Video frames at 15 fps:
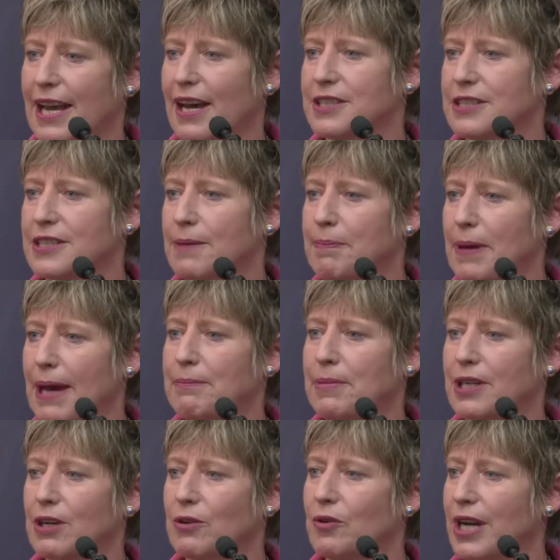out in the
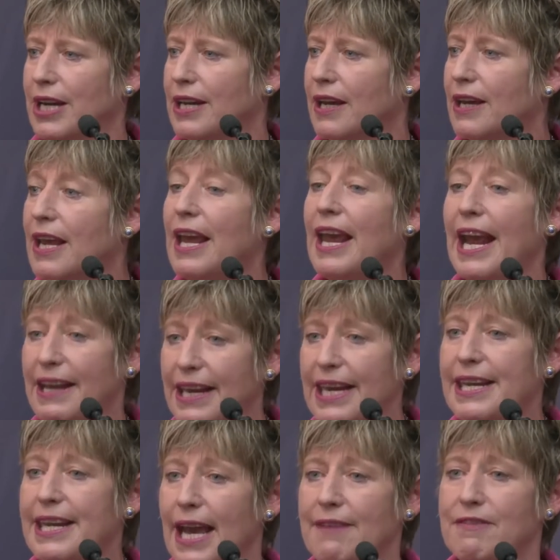public arena, and he
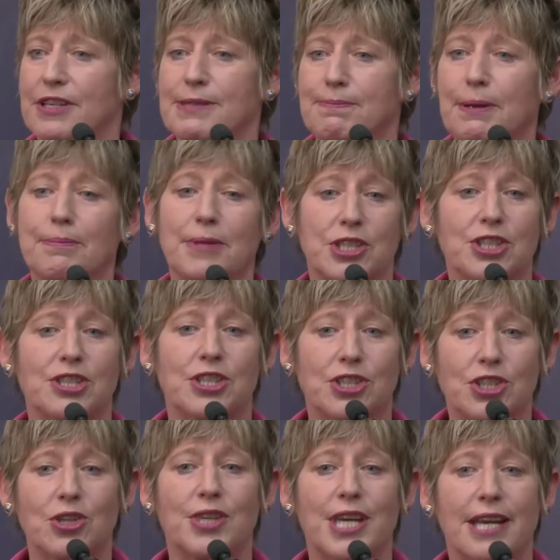gave us permission to
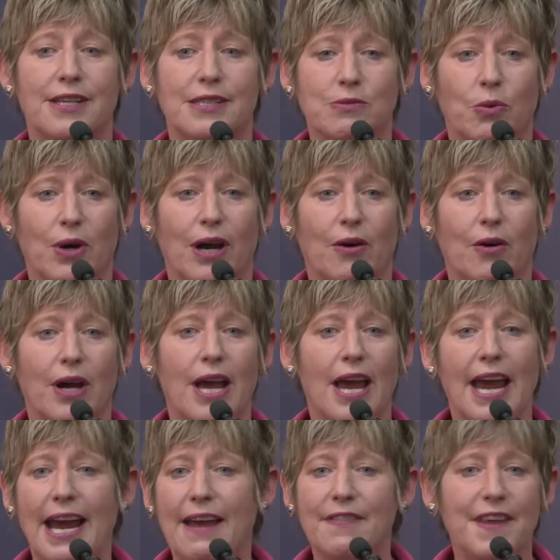do that as well.
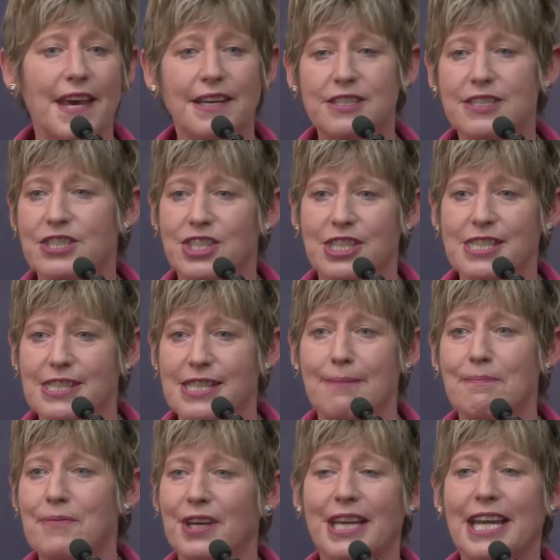And that is just
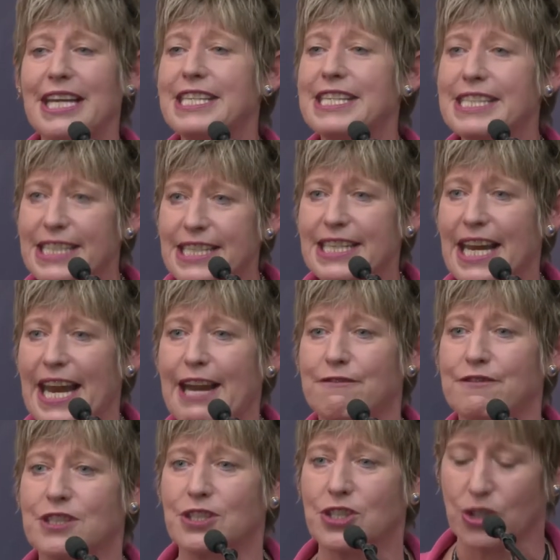something he didn't
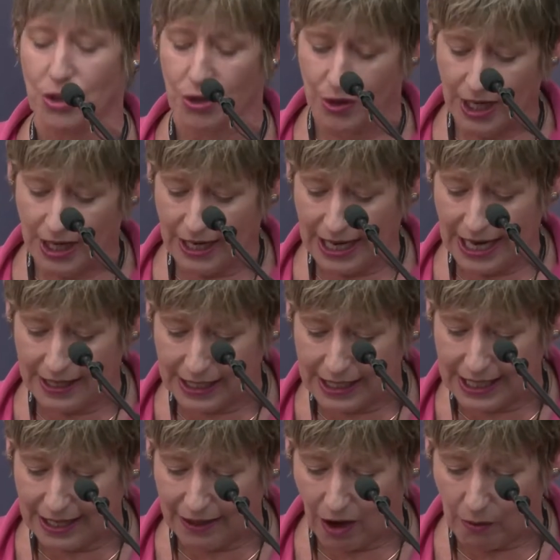have to do, and
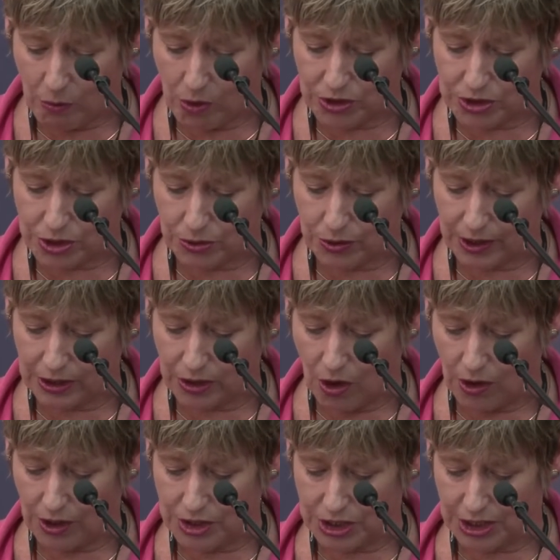again, I want to
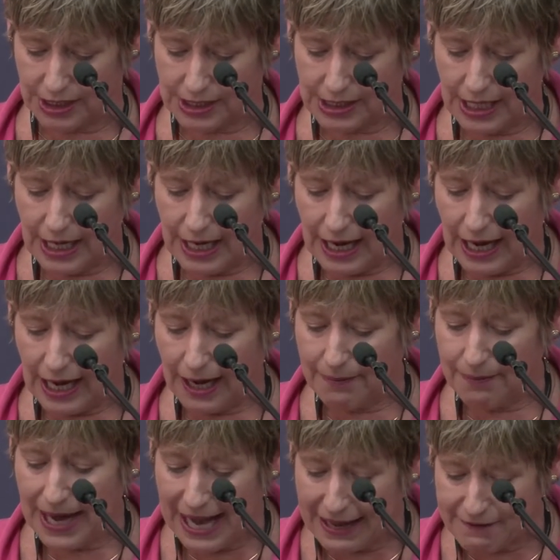acknowledge it.
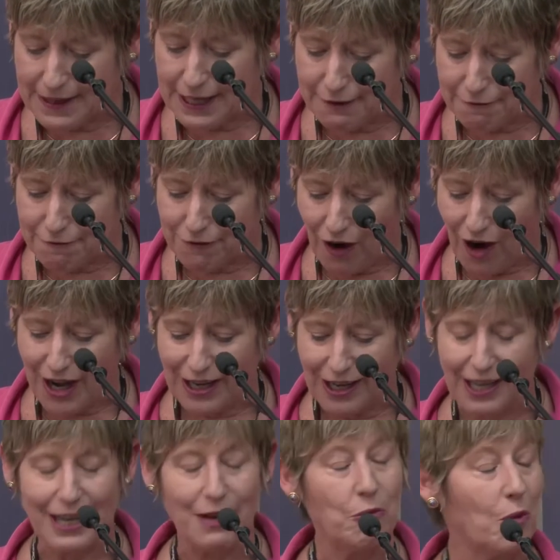And then
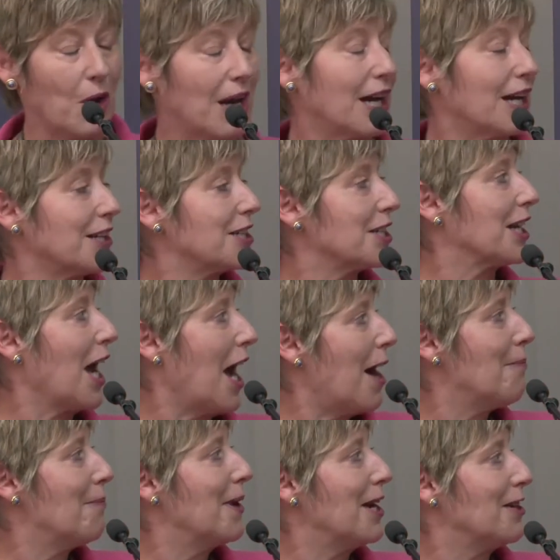finally, willing to
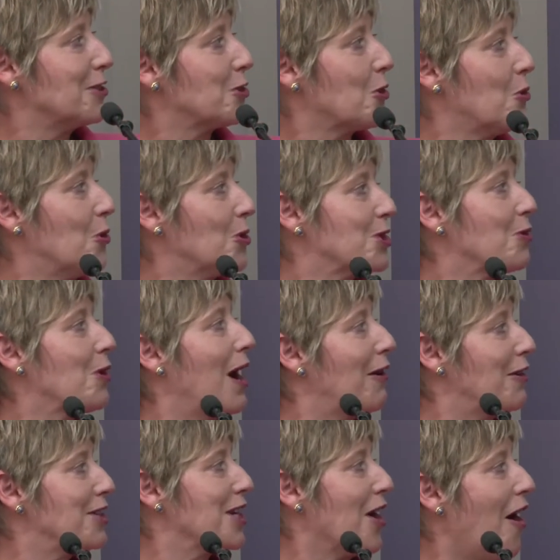come and talk to our
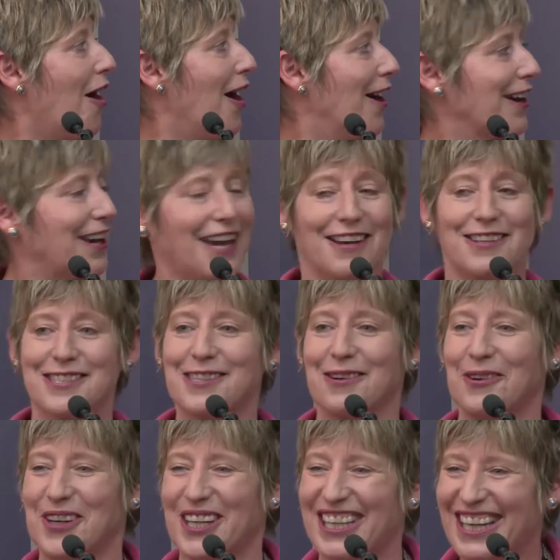entire
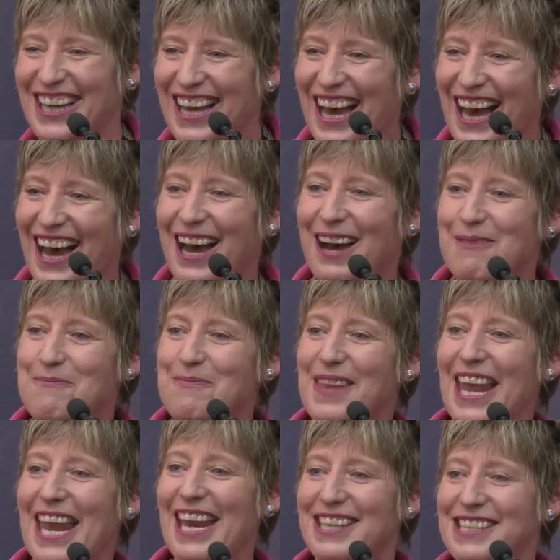council
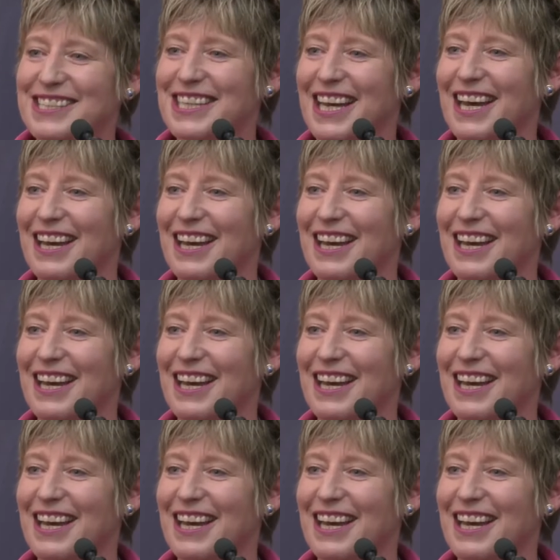and